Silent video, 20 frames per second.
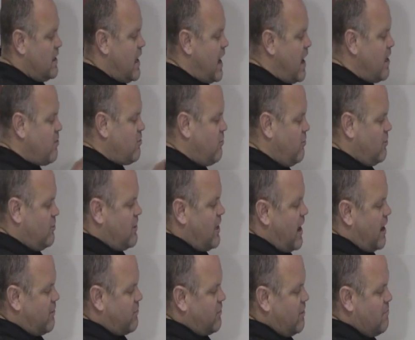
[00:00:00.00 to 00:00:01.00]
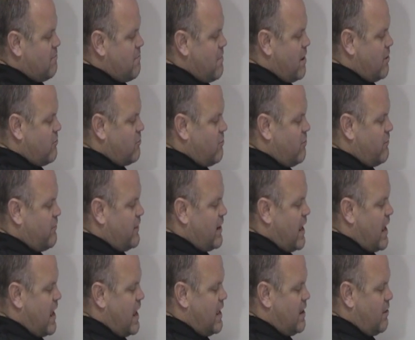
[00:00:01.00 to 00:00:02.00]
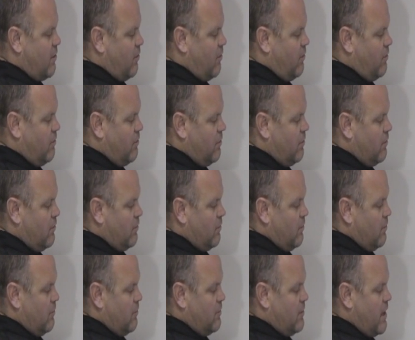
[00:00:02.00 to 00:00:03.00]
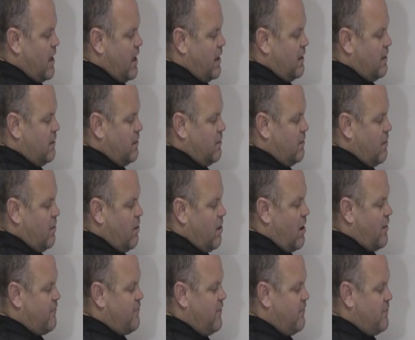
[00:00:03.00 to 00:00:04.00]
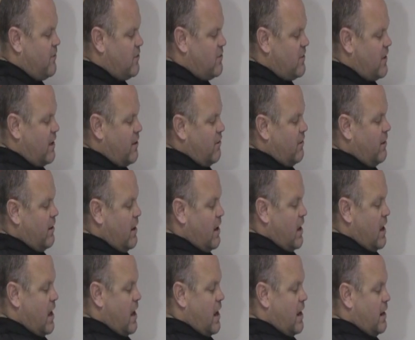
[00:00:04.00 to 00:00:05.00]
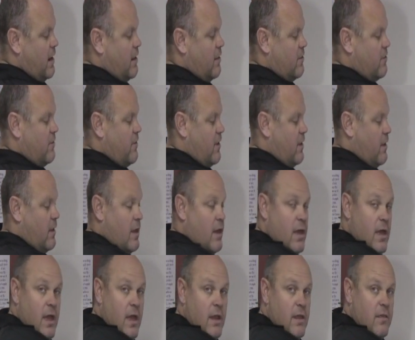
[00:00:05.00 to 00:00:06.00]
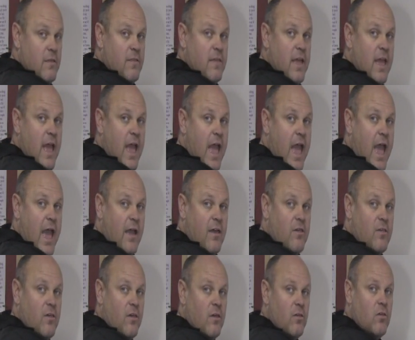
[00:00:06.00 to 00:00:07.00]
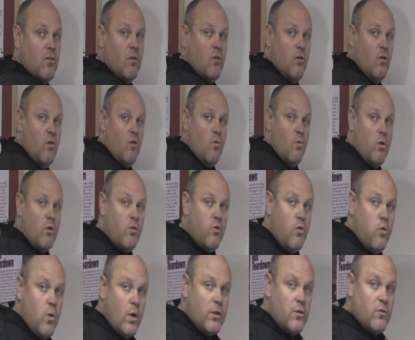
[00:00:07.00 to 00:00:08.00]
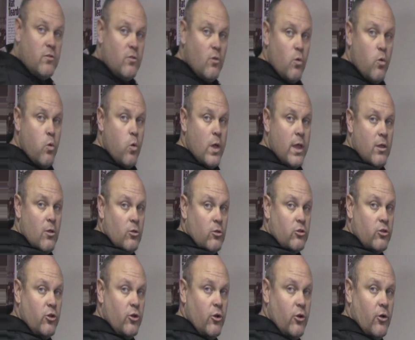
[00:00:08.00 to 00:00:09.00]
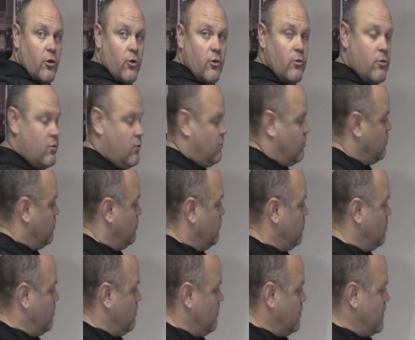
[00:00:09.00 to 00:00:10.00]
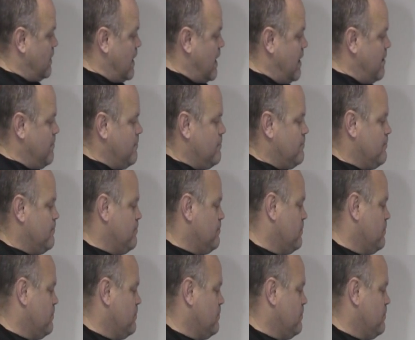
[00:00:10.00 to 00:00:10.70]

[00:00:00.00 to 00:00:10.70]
Caster is actually a measure of an angle that off of the center, and it is the axis with which the wheel turns, okay?